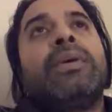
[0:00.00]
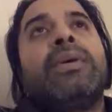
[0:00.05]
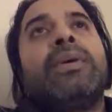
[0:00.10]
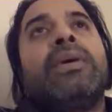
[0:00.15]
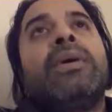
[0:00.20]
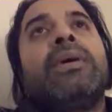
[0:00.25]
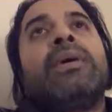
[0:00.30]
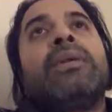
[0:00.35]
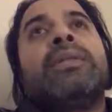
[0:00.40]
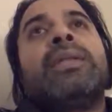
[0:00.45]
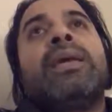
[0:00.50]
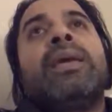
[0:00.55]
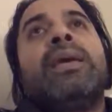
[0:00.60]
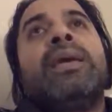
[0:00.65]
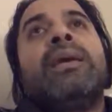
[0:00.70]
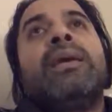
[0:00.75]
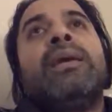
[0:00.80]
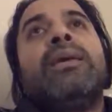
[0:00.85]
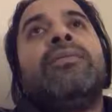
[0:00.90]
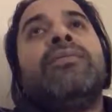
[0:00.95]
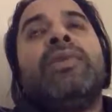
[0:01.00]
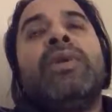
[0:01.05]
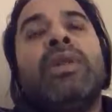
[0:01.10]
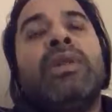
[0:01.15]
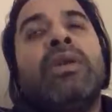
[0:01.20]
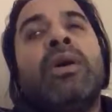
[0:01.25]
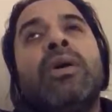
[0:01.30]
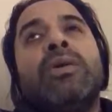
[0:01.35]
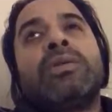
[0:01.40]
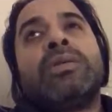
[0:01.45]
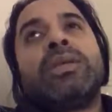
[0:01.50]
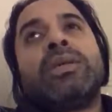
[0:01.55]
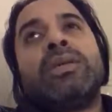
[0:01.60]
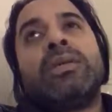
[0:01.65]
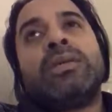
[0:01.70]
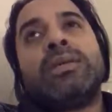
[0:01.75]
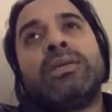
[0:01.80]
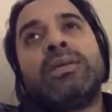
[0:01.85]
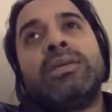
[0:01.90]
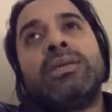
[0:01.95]
they will not
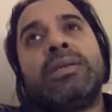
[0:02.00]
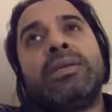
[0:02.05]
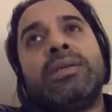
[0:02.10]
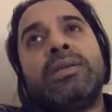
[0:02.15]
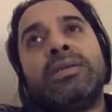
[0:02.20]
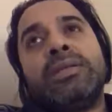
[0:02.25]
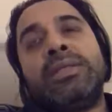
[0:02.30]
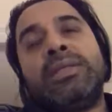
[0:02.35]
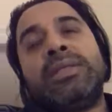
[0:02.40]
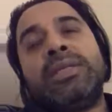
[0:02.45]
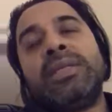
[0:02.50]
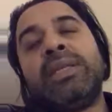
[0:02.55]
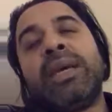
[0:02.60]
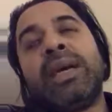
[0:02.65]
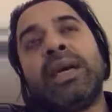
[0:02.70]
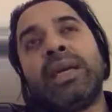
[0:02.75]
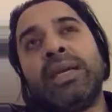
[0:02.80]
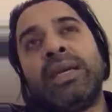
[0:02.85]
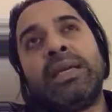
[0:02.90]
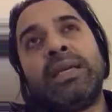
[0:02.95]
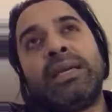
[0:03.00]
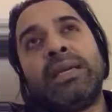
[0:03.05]
deny